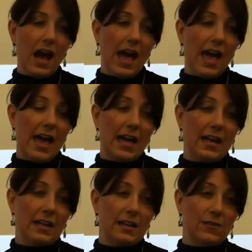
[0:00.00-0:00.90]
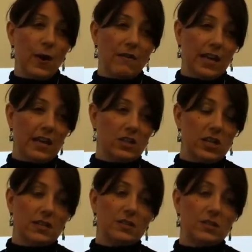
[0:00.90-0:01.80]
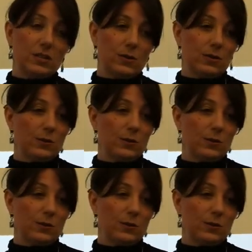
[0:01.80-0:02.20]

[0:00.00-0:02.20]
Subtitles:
and if you haven't had a chance to